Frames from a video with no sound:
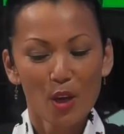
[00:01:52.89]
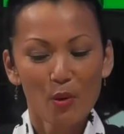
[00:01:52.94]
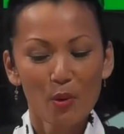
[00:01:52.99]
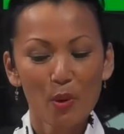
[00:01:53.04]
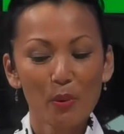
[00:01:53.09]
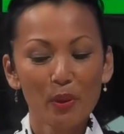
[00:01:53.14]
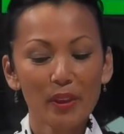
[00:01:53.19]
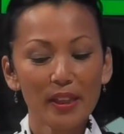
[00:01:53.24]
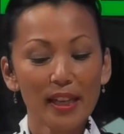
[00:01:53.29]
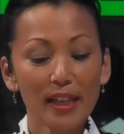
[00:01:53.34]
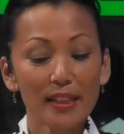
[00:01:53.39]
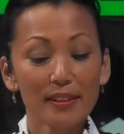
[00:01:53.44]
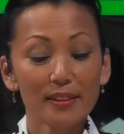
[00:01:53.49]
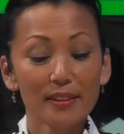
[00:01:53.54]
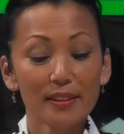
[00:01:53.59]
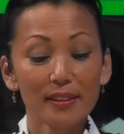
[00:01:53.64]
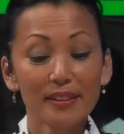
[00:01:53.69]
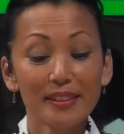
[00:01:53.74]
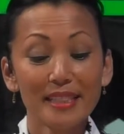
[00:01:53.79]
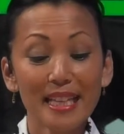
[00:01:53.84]
We will
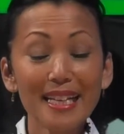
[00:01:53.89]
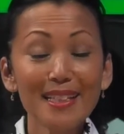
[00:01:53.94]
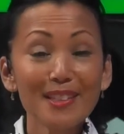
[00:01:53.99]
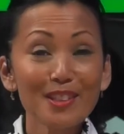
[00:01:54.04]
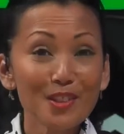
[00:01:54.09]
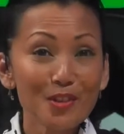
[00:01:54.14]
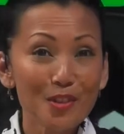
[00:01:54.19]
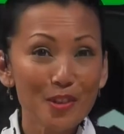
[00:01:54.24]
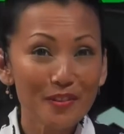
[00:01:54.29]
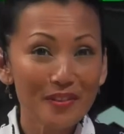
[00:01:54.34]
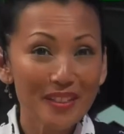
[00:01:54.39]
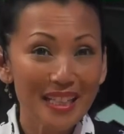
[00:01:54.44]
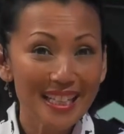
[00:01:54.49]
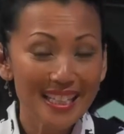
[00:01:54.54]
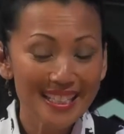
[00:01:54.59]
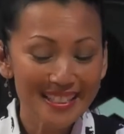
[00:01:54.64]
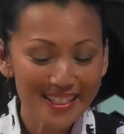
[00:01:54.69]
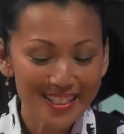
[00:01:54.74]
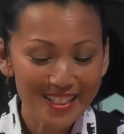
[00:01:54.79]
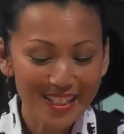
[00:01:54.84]
get data-driven
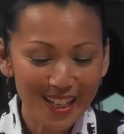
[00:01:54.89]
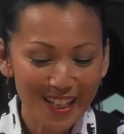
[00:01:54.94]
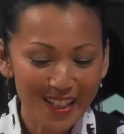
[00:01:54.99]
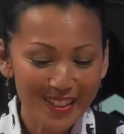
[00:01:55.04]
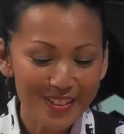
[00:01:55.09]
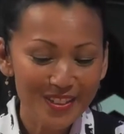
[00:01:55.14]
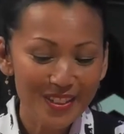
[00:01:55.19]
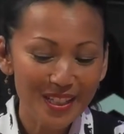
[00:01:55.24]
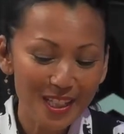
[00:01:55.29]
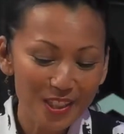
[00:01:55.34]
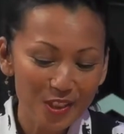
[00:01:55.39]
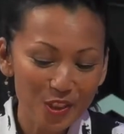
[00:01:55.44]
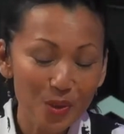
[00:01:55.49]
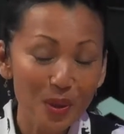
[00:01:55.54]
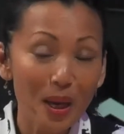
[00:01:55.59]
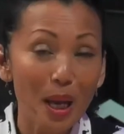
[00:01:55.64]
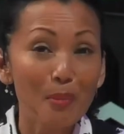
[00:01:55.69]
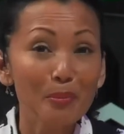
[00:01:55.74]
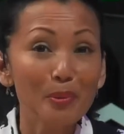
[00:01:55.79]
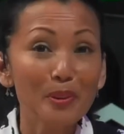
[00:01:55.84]
insights
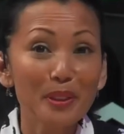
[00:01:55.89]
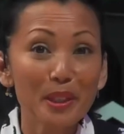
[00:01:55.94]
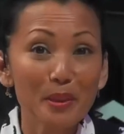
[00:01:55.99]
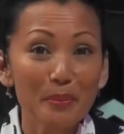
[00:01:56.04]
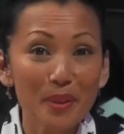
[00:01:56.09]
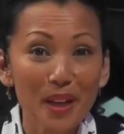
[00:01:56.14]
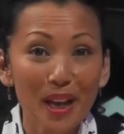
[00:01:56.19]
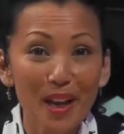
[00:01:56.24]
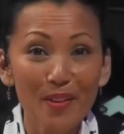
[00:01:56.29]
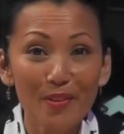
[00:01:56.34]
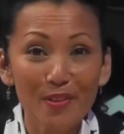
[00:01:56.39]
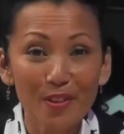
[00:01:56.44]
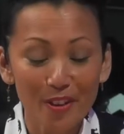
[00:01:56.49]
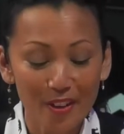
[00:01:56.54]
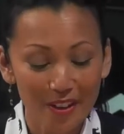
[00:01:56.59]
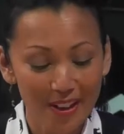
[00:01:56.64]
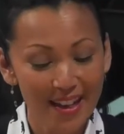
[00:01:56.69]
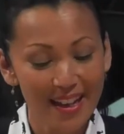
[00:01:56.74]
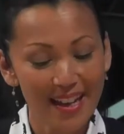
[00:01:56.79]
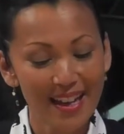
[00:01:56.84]
into employee
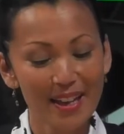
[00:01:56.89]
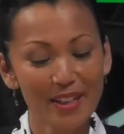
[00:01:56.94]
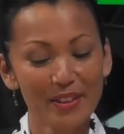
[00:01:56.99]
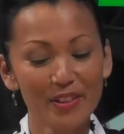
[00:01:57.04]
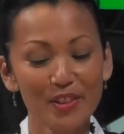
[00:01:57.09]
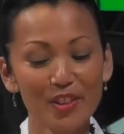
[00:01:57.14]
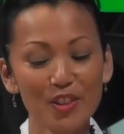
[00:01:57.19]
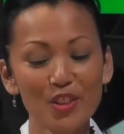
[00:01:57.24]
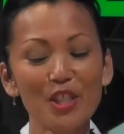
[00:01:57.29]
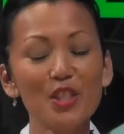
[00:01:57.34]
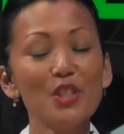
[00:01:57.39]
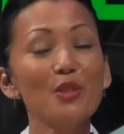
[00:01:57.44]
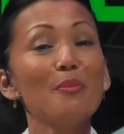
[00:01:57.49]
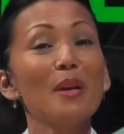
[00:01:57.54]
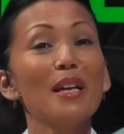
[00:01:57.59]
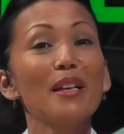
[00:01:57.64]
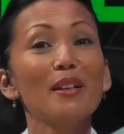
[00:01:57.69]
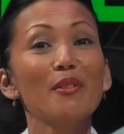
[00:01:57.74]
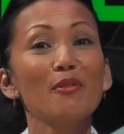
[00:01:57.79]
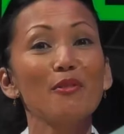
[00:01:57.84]
behavior and
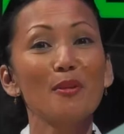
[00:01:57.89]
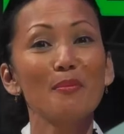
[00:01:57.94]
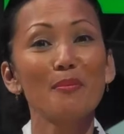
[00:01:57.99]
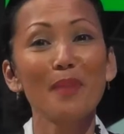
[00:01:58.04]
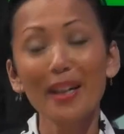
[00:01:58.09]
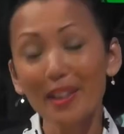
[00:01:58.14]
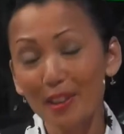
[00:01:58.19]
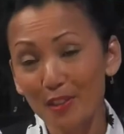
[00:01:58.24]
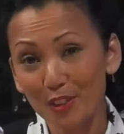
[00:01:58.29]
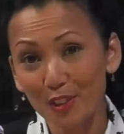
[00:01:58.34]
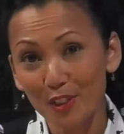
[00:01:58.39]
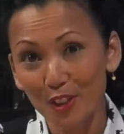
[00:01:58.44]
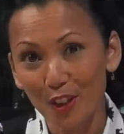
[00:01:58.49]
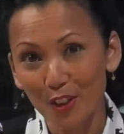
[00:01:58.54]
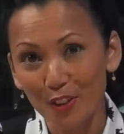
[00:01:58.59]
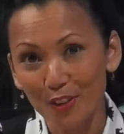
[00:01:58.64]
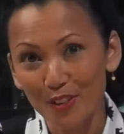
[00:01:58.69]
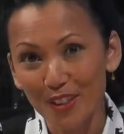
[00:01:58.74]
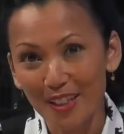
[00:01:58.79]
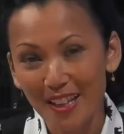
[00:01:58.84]
decision-making from
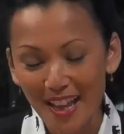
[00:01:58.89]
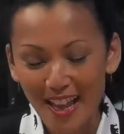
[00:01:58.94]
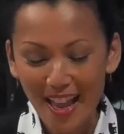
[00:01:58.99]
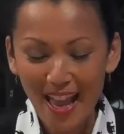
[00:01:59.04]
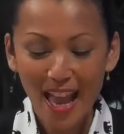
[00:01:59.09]
Microsoft.